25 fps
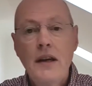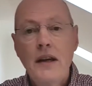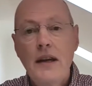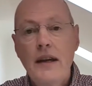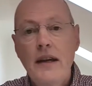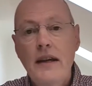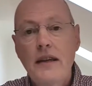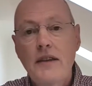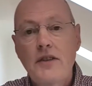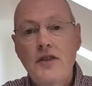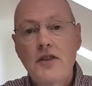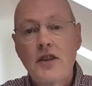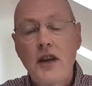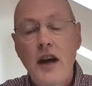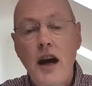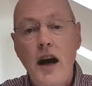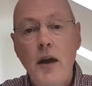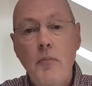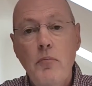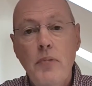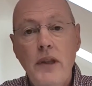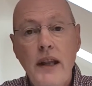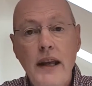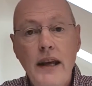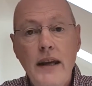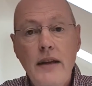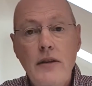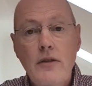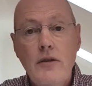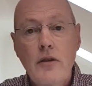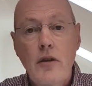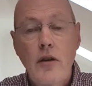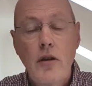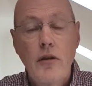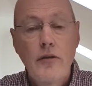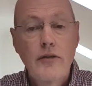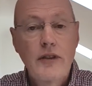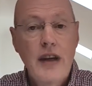It's a blend
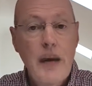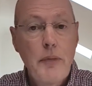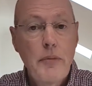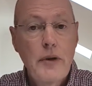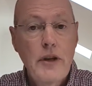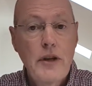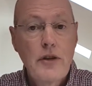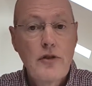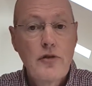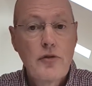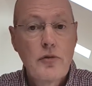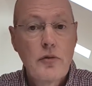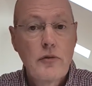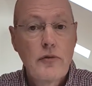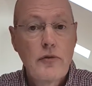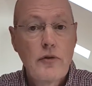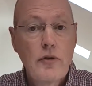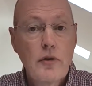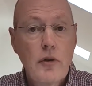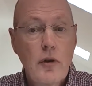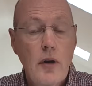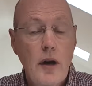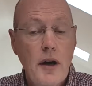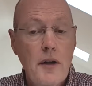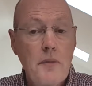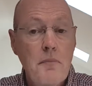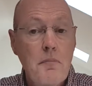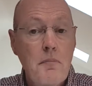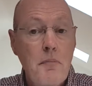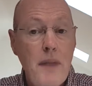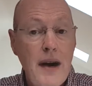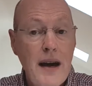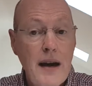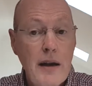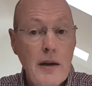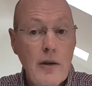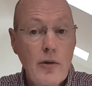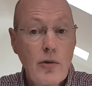of Cabernet Sauvignon and
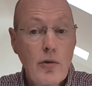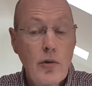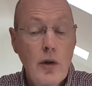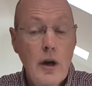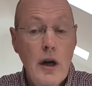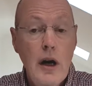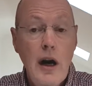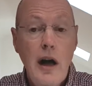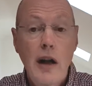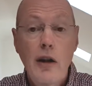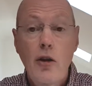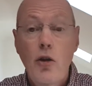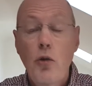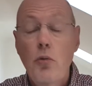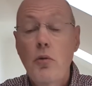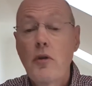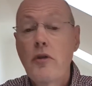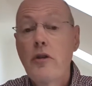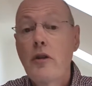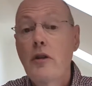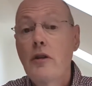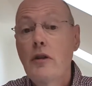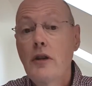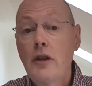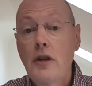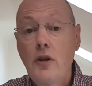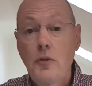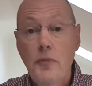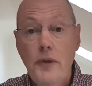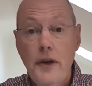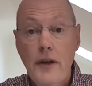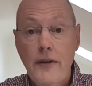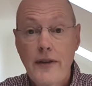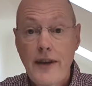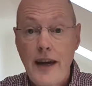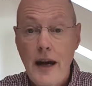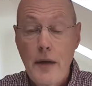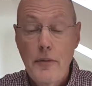Merlot, along with a little bit
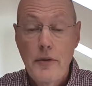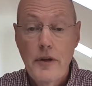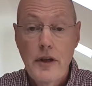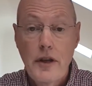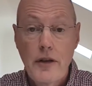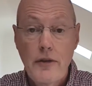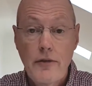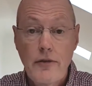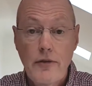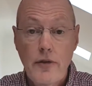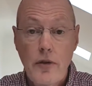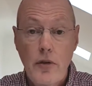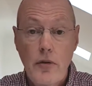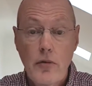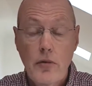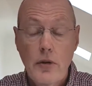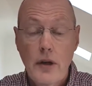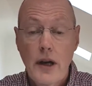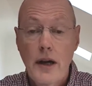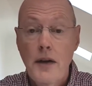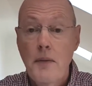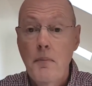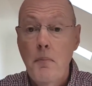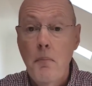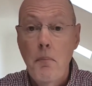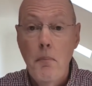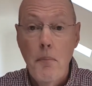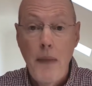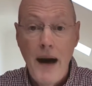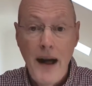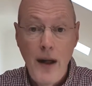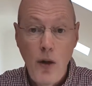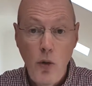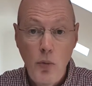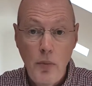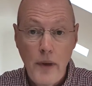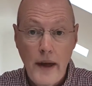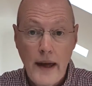of Cabernet Franc and
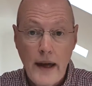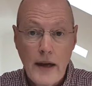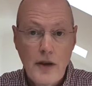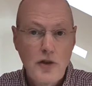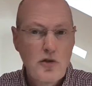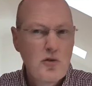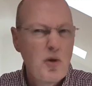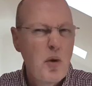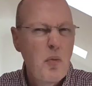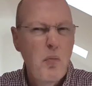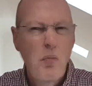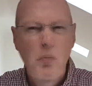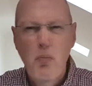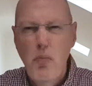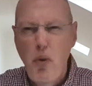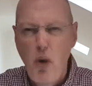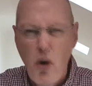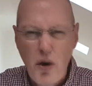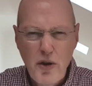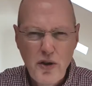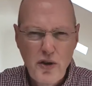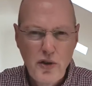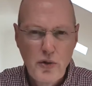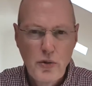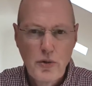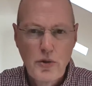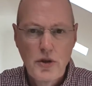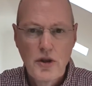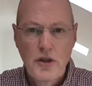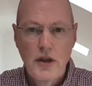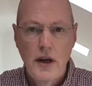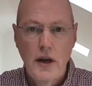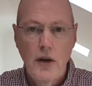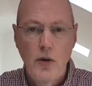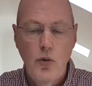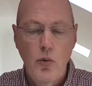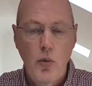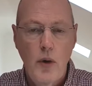Malbec, so a
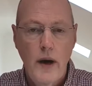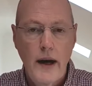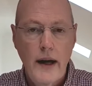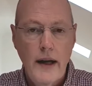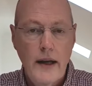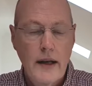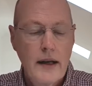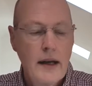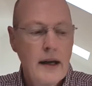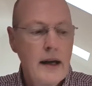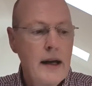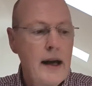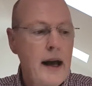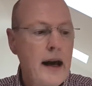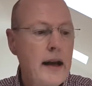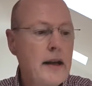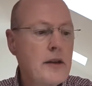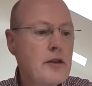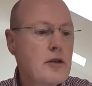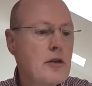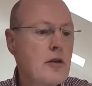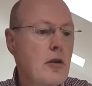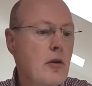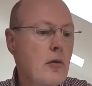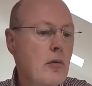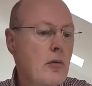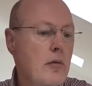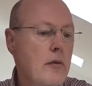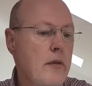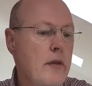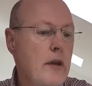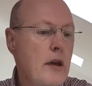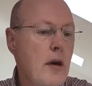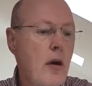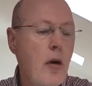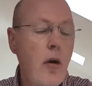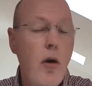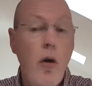Bordeaux-style wine, and it's called
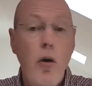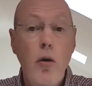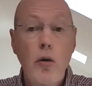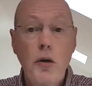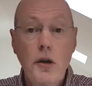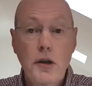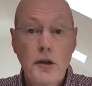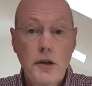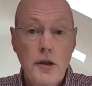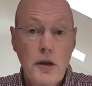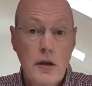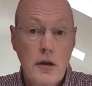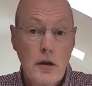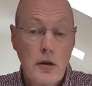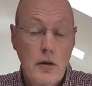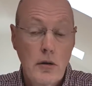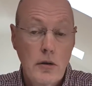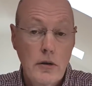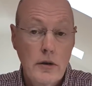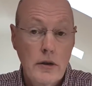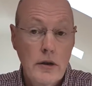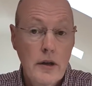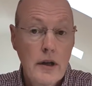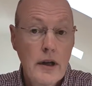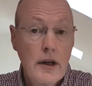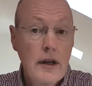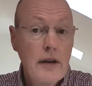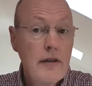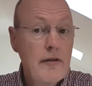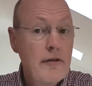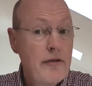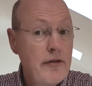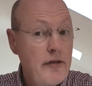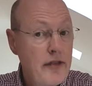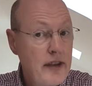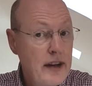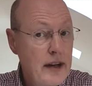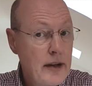the Octagon
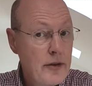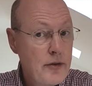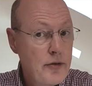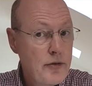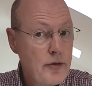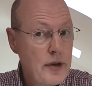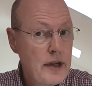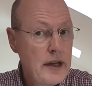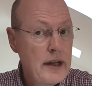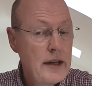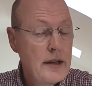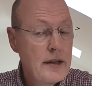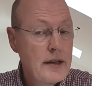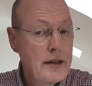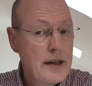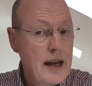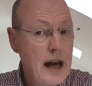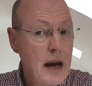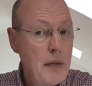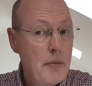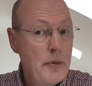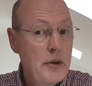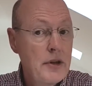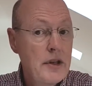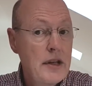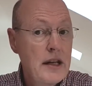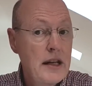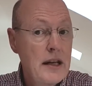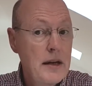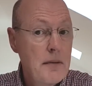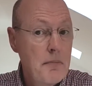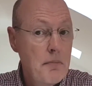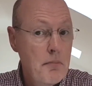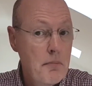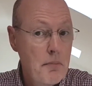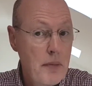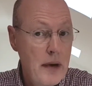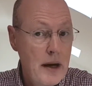Fairtrade
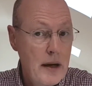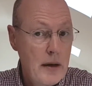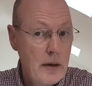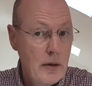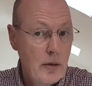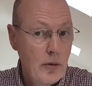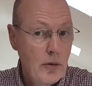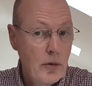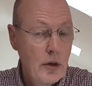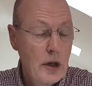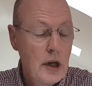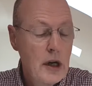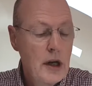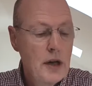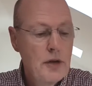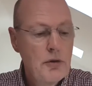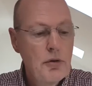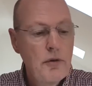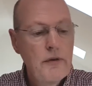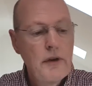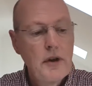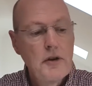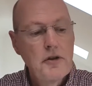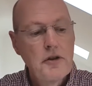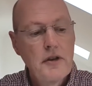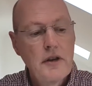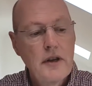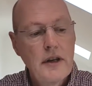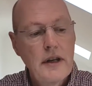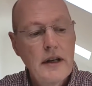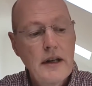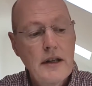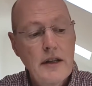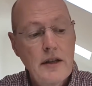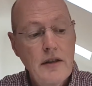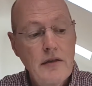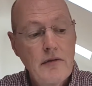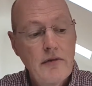Cabernet Merlot,
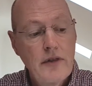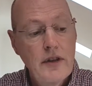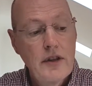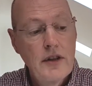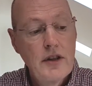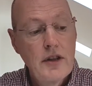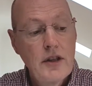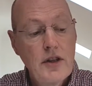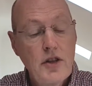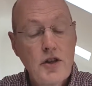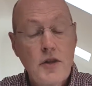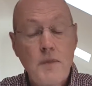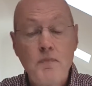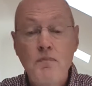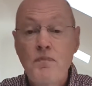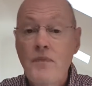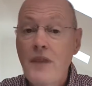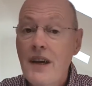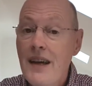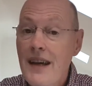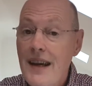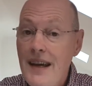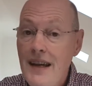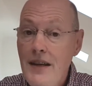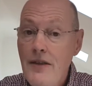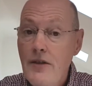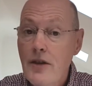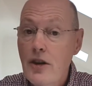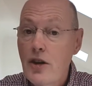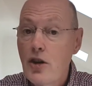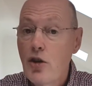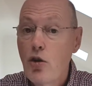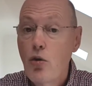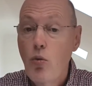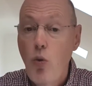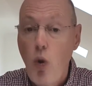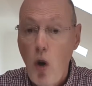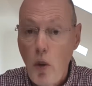2018 vintage, in the
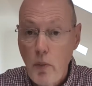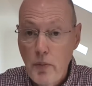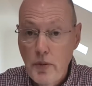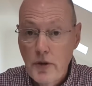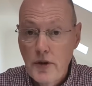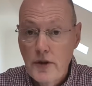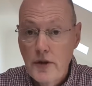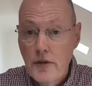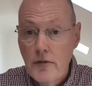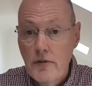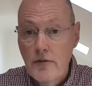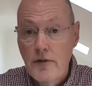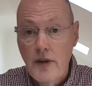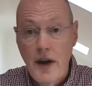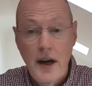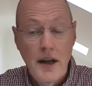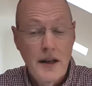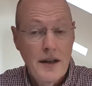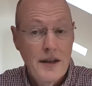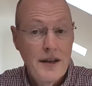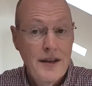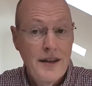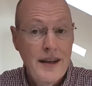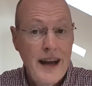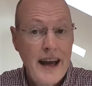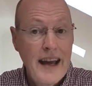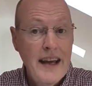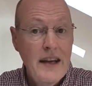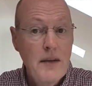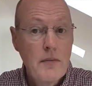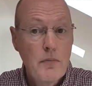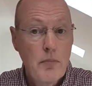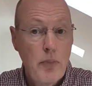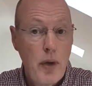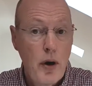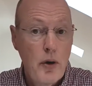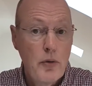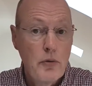cooperative at
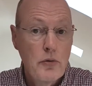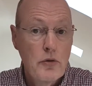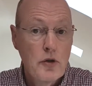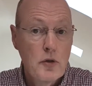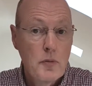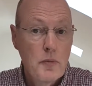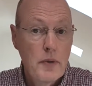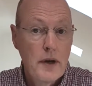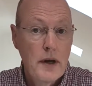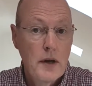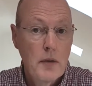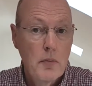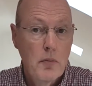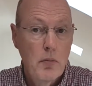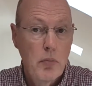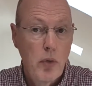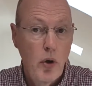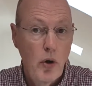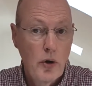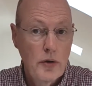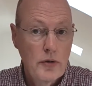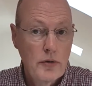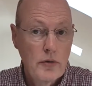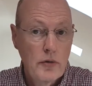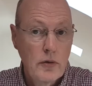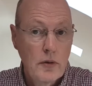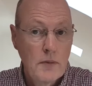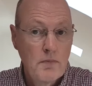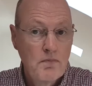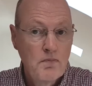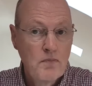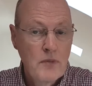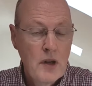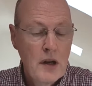£9 per bottle.